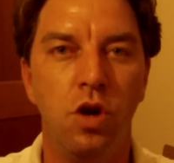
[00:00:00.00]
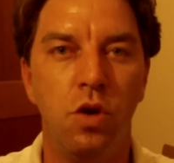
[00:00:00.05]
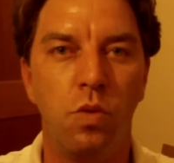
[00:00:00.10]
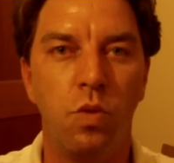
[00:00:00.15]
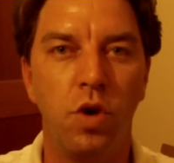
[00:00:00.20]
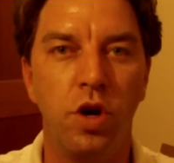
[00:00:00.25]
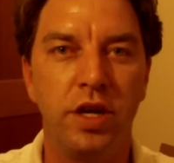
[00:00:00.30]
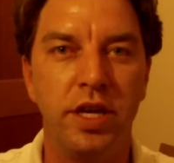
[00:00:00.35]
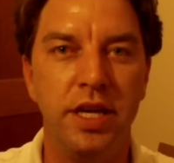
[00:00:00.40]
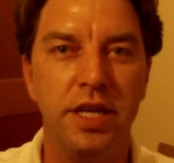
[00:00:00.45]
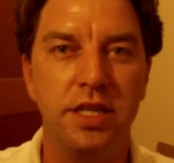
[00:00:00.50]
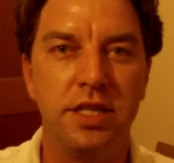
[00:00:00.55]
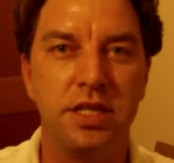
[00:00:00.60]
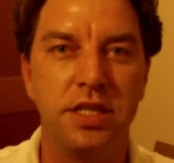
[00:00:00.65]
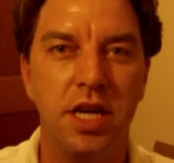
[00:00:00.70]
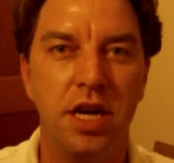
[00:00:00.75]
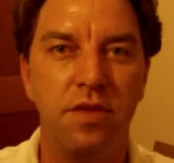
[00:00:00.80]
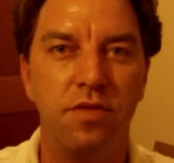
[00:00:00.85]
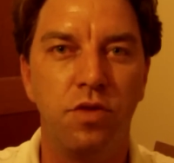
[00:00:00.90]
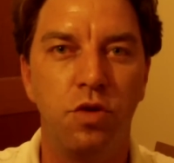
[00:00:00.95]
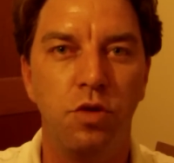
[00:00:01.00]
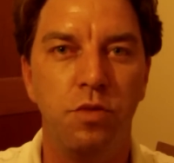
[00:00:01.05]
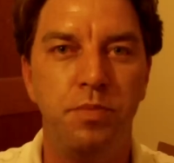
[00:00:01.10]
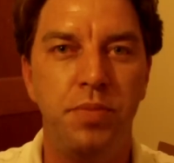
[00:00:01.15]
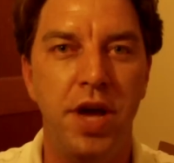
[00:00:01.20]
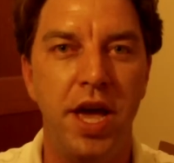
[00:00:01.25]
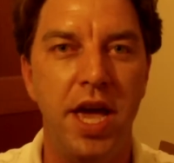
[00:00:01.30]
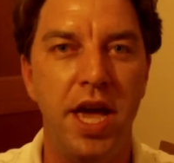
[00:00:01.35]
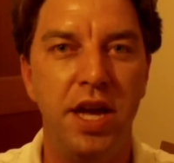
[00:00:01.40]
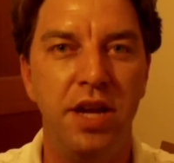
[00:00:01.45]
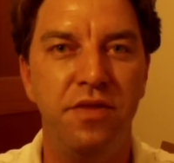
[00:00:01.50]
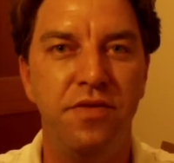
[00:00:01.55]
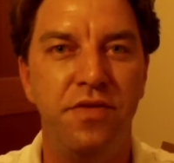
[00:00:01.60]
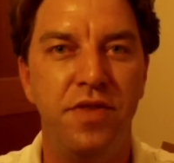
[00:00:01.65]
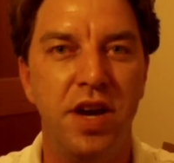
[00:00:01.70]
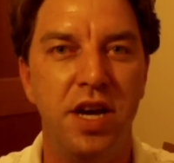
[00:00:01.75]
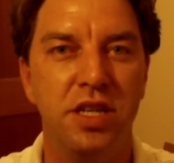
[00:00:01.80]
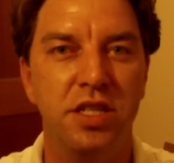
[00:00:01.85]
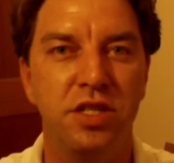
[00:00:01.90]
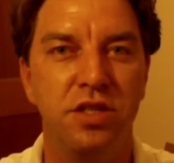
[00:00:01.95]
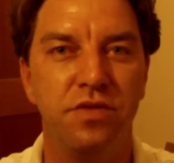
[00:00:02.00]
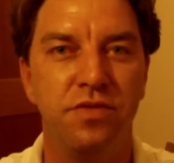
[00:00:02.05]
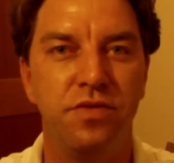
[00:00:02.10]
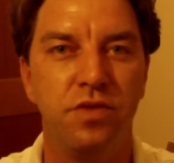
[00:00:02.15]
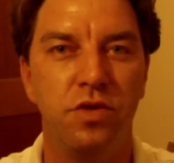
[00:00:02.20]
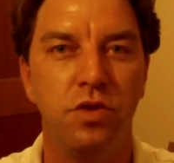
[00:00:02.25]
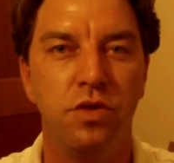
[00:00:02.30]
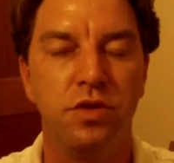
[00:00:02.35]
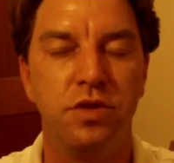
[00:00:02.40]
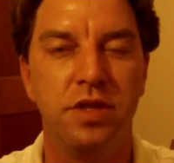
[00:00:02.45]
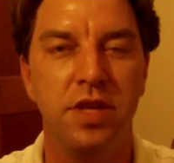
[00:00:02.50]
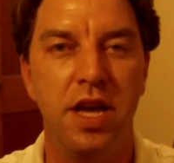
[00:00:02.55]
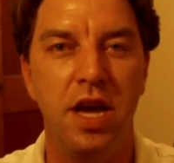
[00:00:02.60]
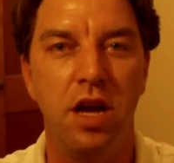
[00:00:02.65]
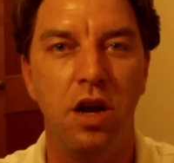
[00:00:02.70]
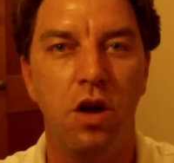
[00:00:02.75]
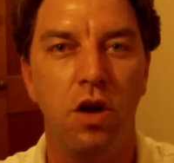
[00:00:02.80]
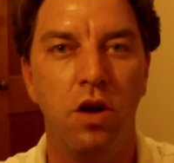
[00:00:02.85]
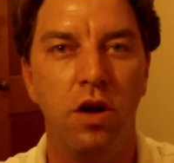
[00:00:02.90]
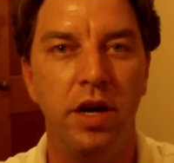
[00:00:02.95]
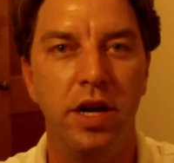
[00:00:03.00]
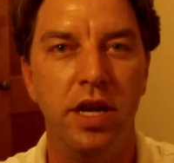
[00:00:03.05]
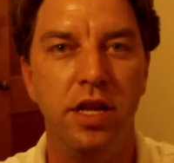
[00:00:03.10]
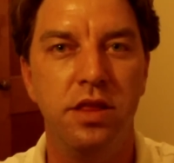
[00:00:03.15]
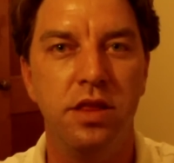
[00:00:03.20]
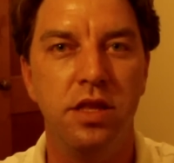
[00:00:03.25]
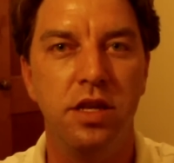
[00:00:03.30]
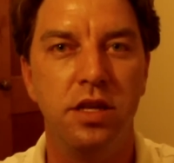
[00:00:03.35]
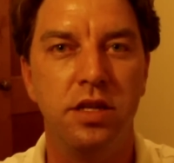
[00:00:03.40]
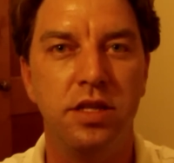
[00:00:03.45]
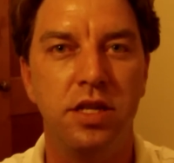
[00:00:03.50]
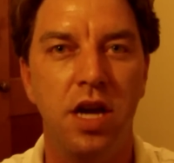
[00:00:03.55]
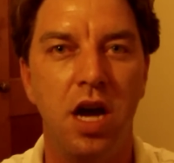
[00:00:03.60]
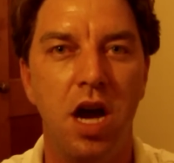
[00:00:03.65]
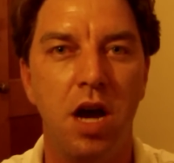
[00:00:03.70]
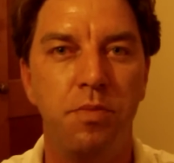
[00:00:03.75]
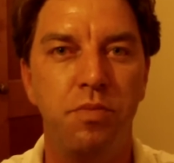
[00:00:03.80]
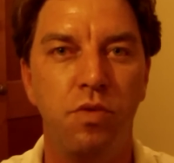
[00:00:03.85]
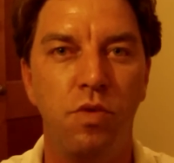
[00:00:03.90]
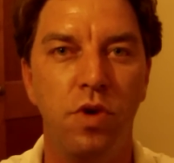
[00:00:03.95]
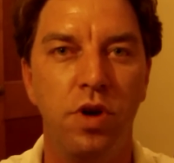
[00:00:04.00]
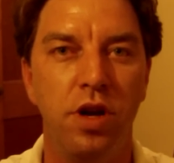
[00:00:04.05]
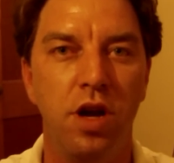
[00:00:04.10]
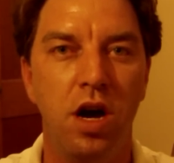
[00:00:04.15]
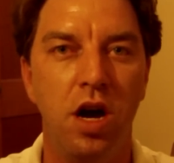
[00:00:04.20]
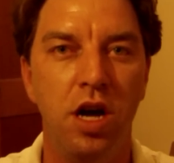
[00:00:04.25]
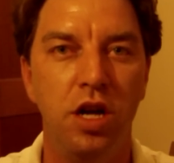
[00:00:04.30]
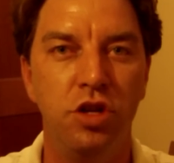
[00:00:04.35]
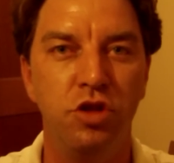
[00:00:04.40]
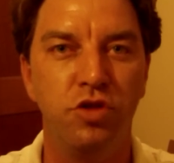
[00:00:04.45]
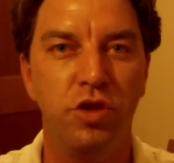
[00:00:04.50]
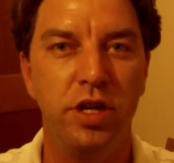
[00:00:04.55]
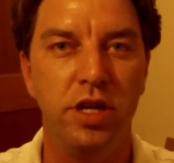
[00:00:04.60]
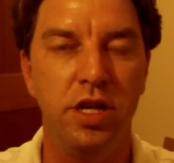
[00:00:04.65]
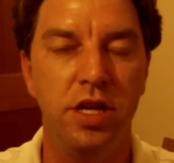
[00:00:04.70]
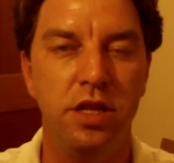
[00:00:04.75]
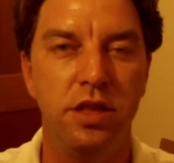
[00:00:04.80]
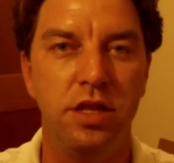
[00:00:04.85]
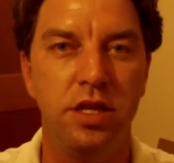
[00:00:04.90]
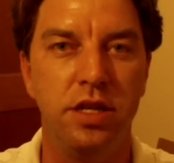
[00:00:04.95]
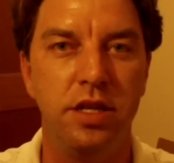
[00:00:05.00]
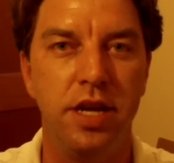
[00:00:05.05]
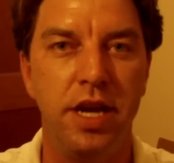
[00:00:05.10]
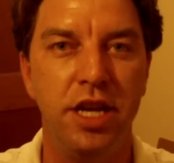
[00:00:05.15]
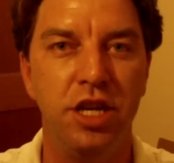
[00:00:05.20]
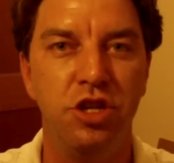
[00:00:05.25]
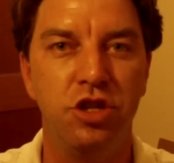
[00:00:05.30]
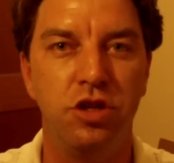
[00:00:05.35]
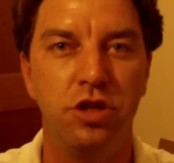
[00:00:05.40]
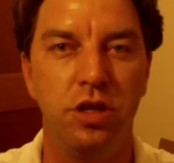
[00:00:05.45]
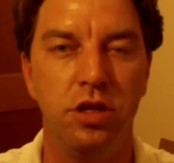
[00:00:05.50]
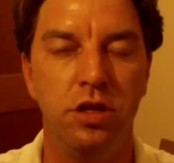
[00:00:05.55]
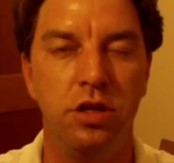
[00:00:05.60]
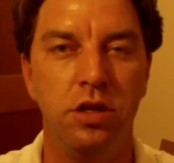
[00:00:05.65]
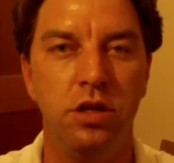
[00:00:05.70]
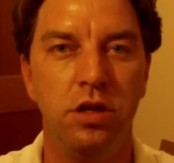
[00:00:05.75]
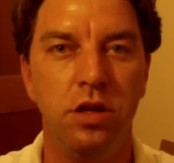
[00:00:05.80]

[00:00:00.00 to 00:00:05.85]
working several paid festivals that are in the top 100 in the nation.